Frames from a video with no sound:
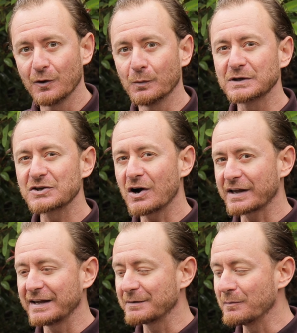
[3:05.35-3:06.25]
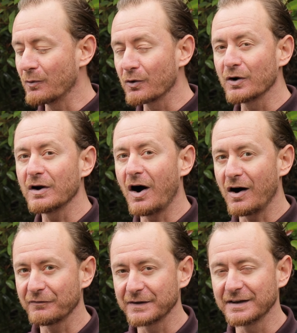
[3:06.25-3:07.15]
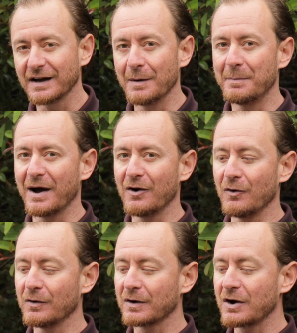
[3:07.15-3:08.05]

we're talking more often about